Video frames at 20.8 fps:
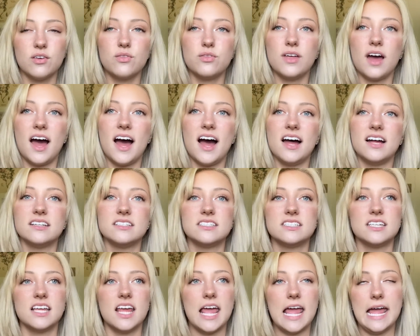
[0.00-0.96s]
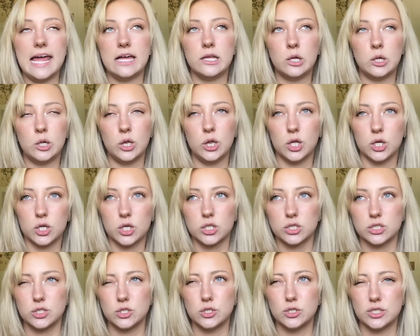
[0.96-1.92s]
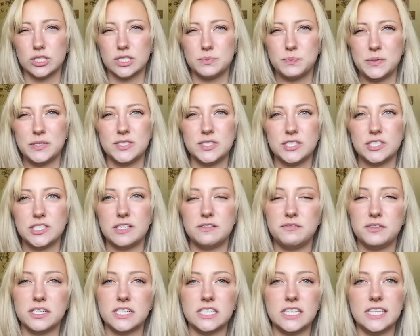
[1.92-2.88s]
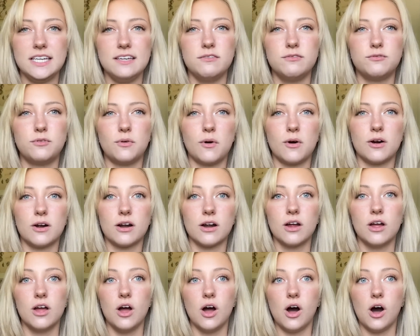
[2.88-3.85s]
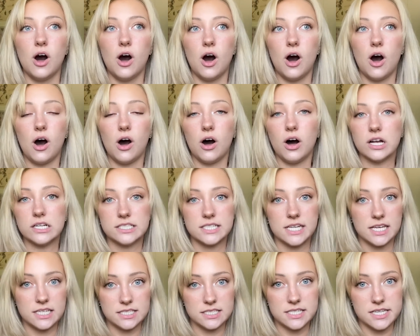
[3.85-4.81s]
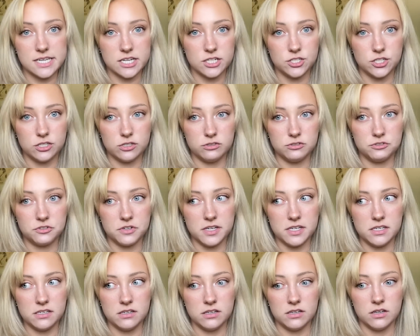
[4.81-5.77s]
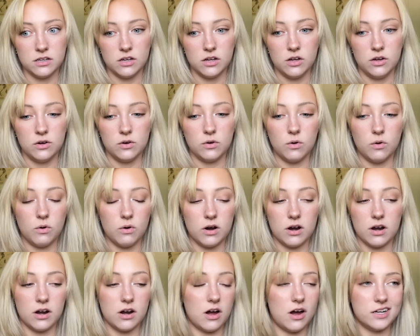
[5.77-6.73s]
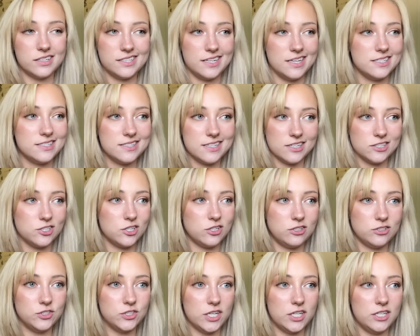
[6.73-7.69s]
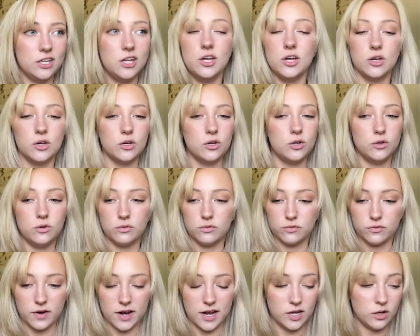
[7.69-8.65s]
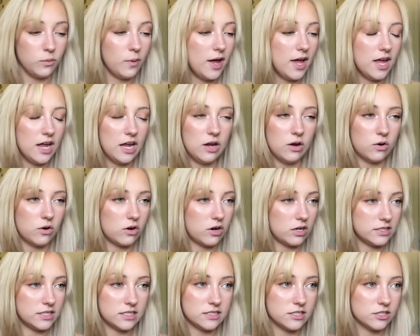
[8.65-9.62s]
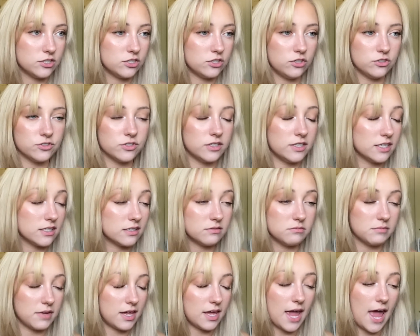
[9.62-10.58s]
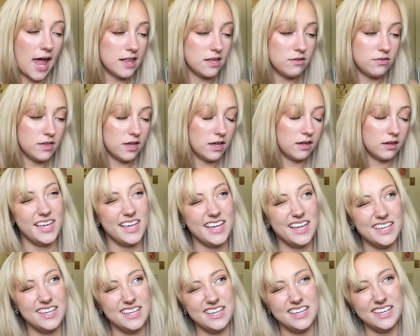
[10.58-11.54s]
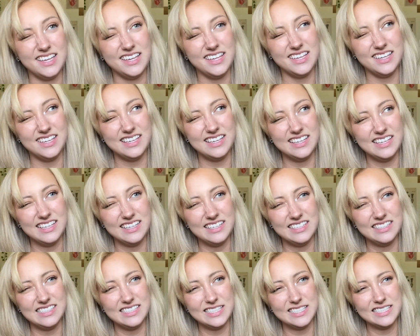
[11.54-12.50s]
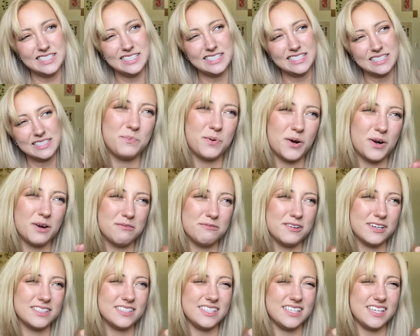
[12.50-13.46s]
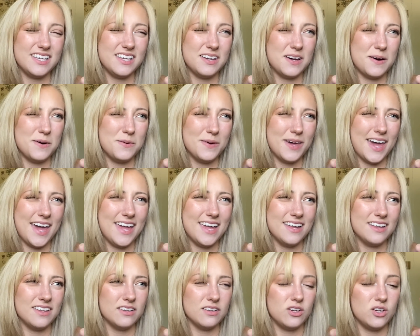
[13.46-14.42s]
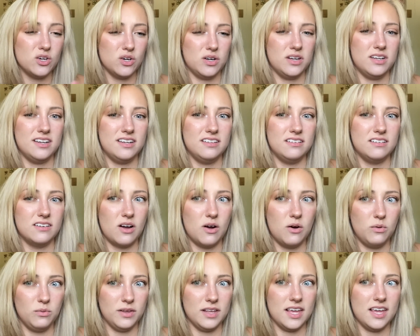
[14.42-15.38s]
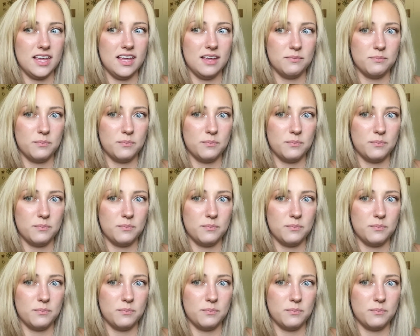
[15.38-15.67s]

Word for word: that an alert specifically for autistic children or autistic children who've ran away or autistic children anything is perfectly okay and good and only